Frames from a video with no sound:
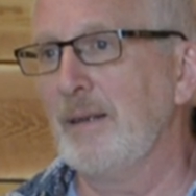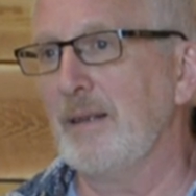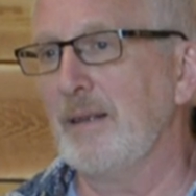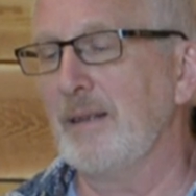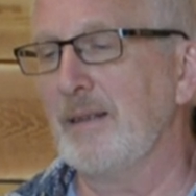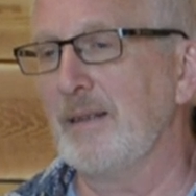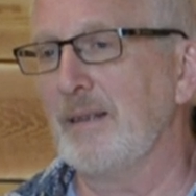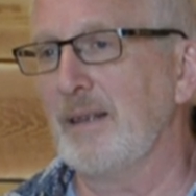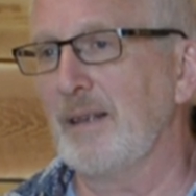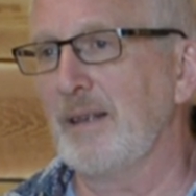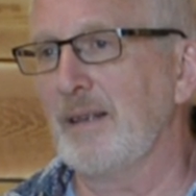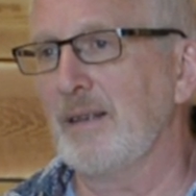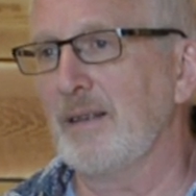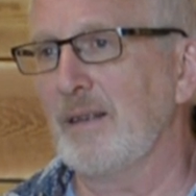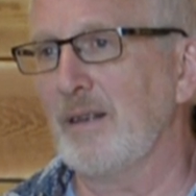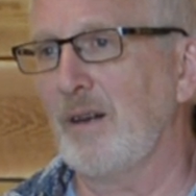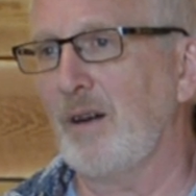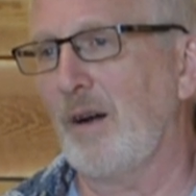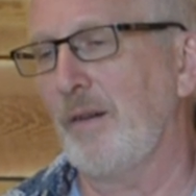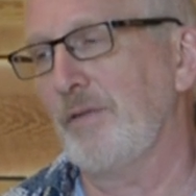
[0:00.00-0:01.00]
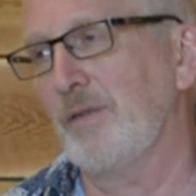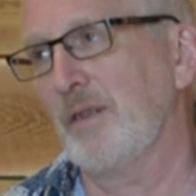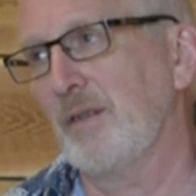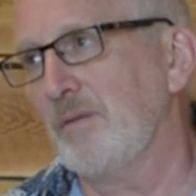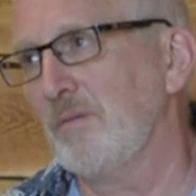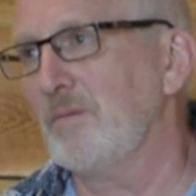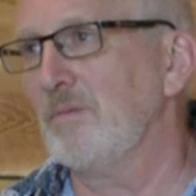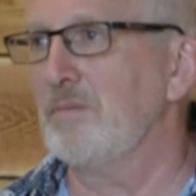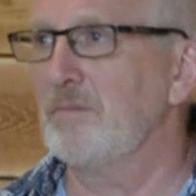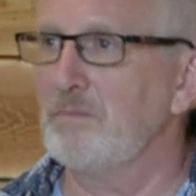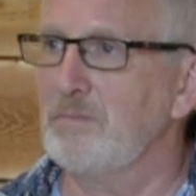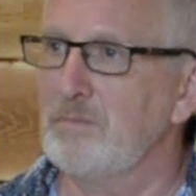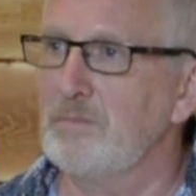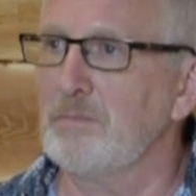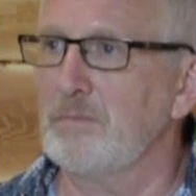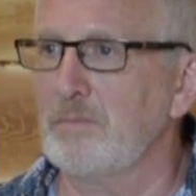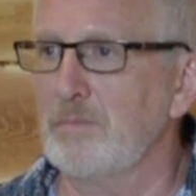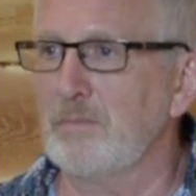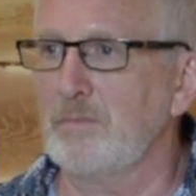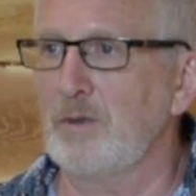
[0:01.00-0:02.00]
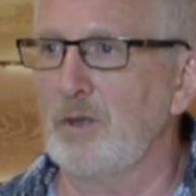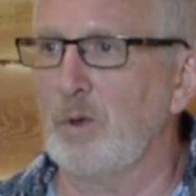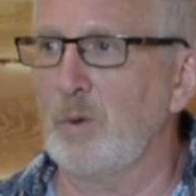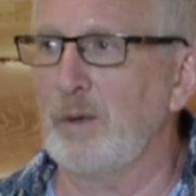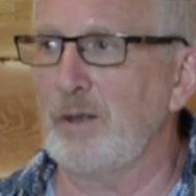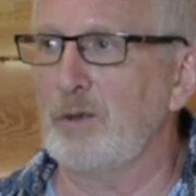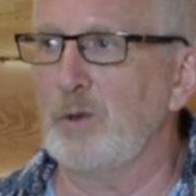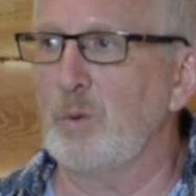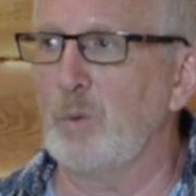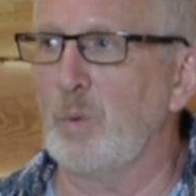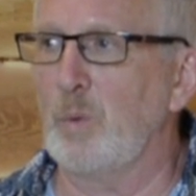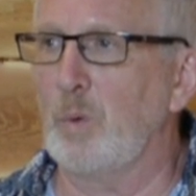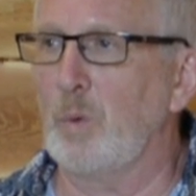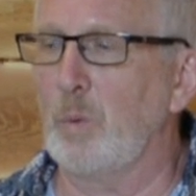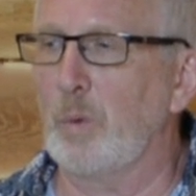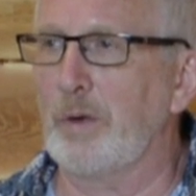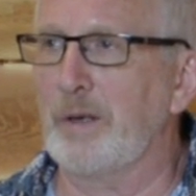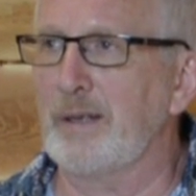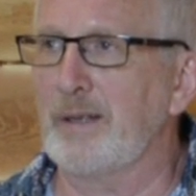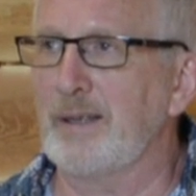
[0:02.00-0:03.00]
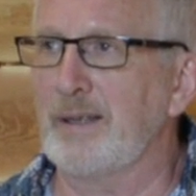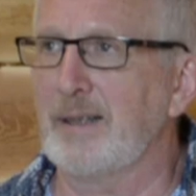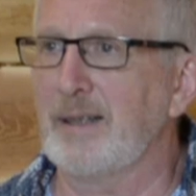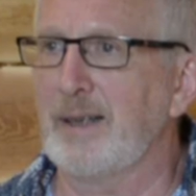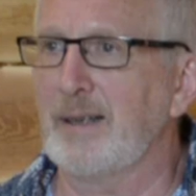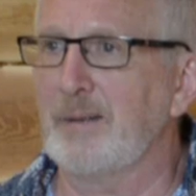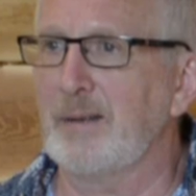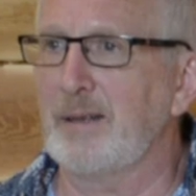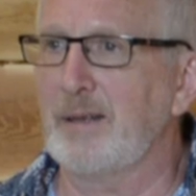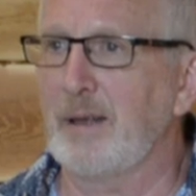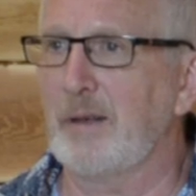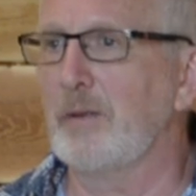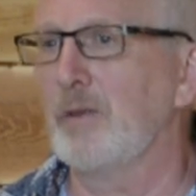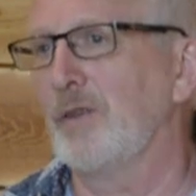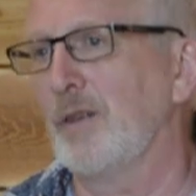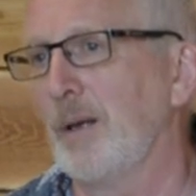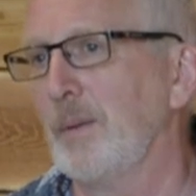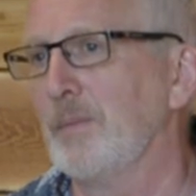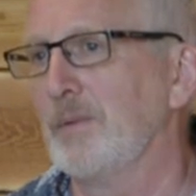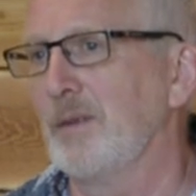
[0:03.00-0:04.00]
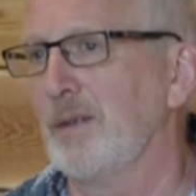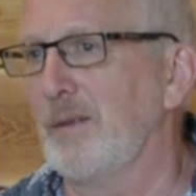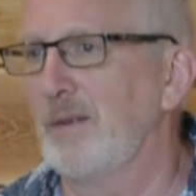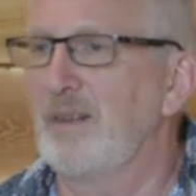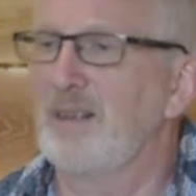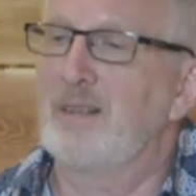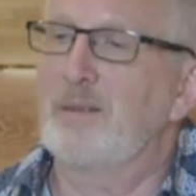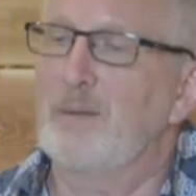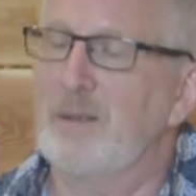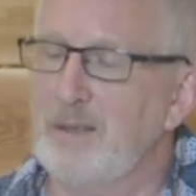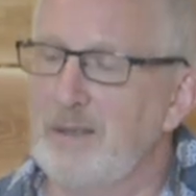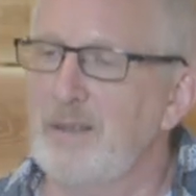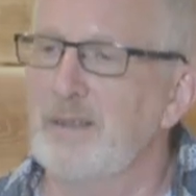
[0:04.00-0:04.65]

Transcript: And often, I do work it again, and other times I think, well,